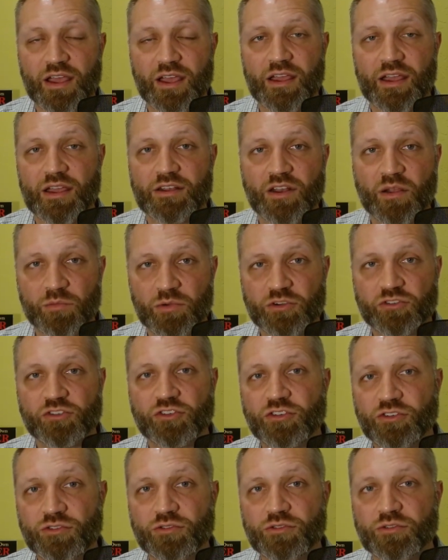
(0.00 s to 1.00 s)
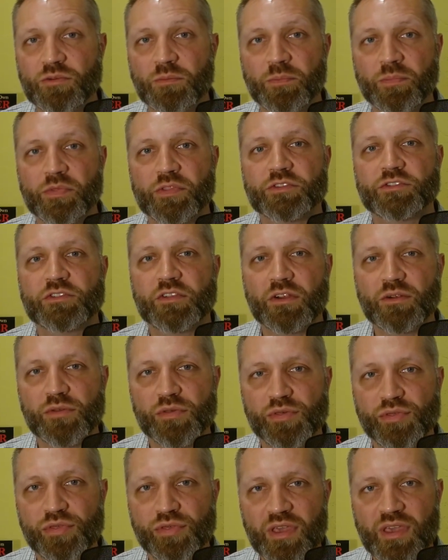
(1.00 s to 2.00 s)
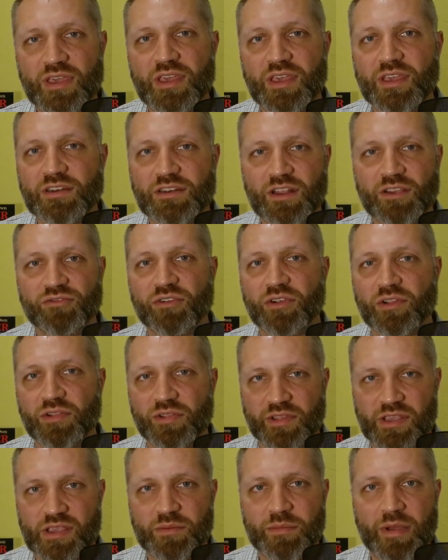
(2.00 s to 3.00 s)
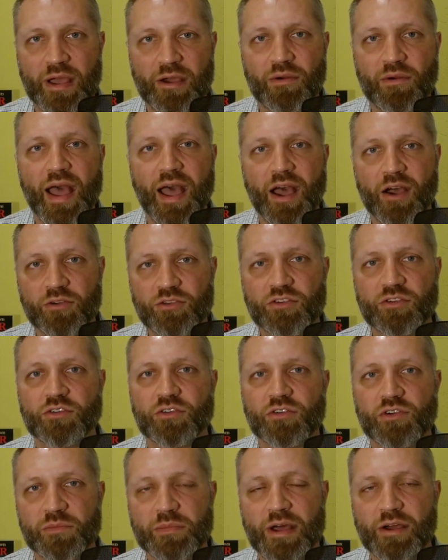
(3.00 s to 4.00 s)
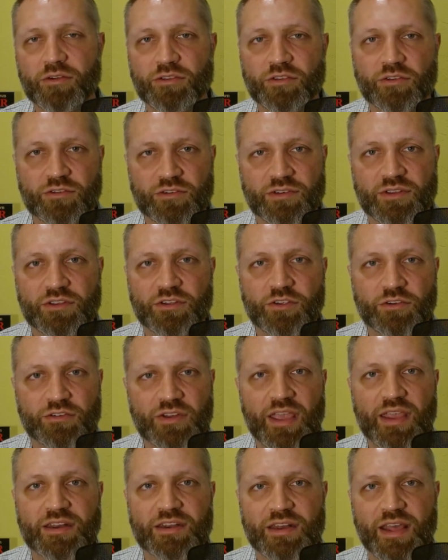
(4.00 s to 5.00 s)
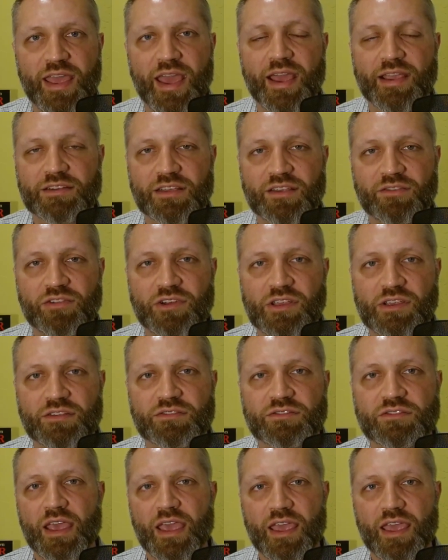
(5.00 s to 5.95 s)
Number two, start thinking differently about how you go about your day-to-day activities.